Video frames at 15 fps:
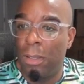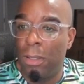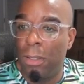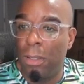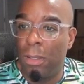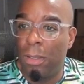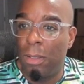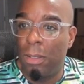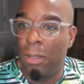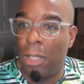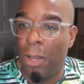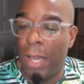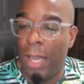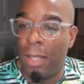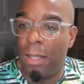
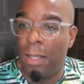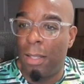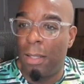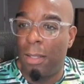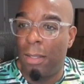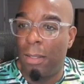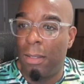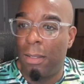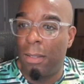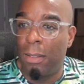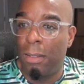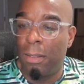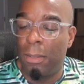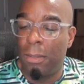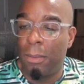
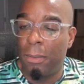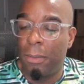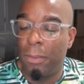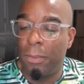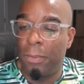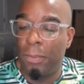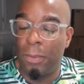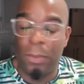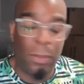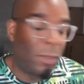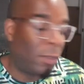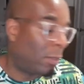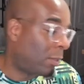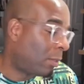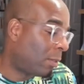
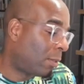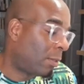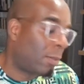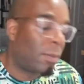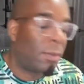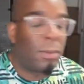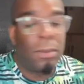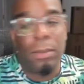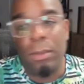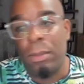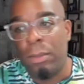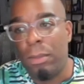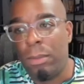This person isn't speaking.